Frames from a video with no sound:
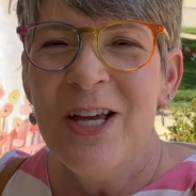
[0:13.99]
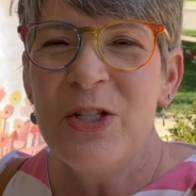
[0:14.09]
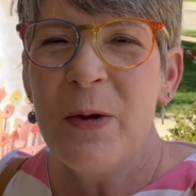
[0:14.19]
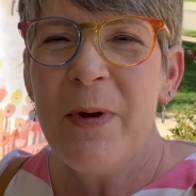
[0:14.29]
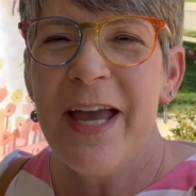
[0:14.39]

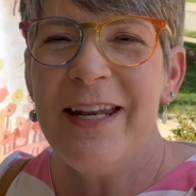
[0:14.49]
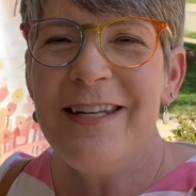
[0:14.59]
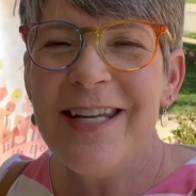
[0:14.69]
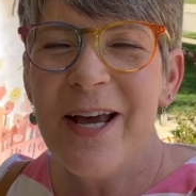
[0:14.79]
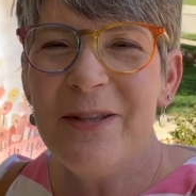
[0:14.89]
So I'm
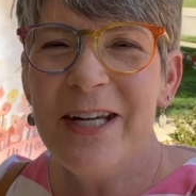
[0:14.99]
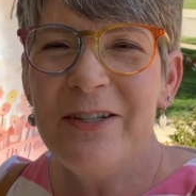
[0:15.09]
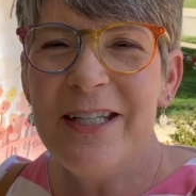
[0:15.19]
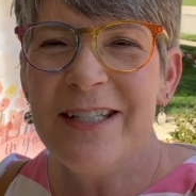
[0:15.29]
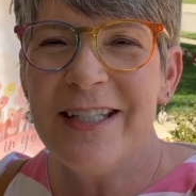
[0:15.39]
headed down there
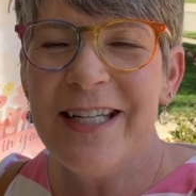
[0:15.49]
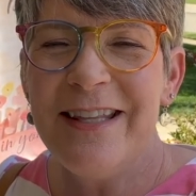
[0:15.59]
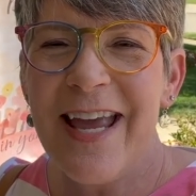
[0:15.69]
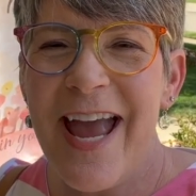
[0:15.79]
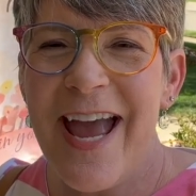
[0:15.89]
to see
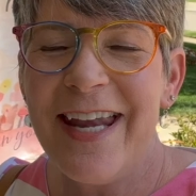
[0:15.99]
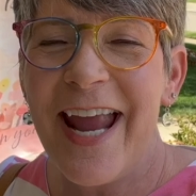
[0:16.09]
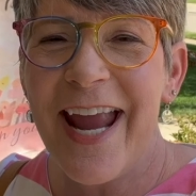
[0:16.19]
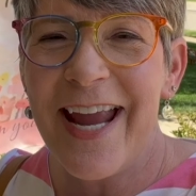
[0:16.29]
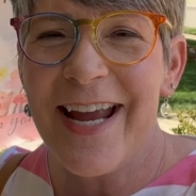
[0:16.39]
that
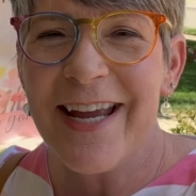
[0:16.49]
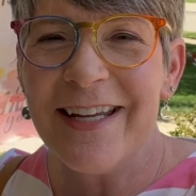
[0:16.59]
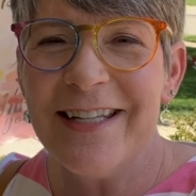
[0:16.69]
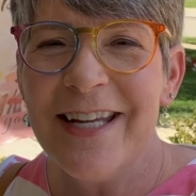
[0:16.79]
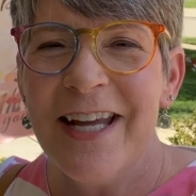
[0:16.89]

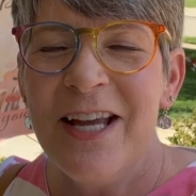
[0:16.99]
and